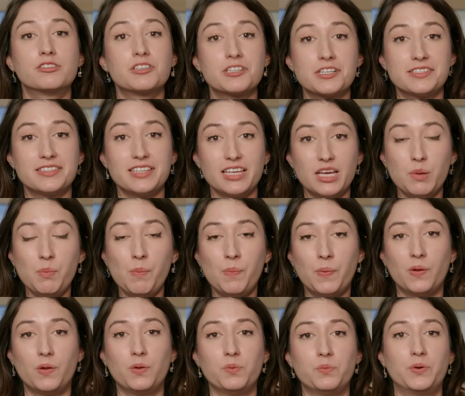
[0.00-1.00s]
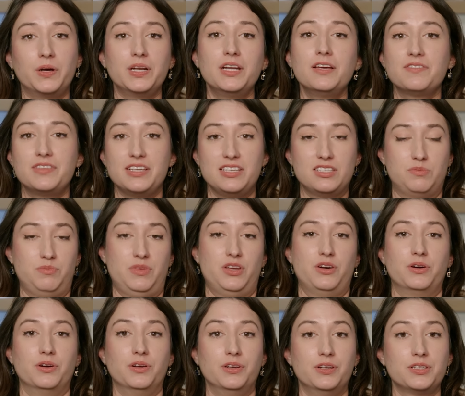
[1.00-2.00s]
For example, one of these
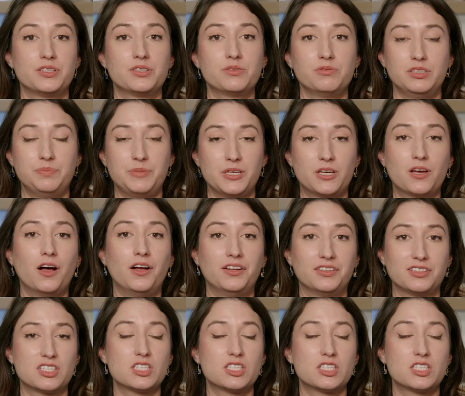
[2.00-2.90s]
minerals would be called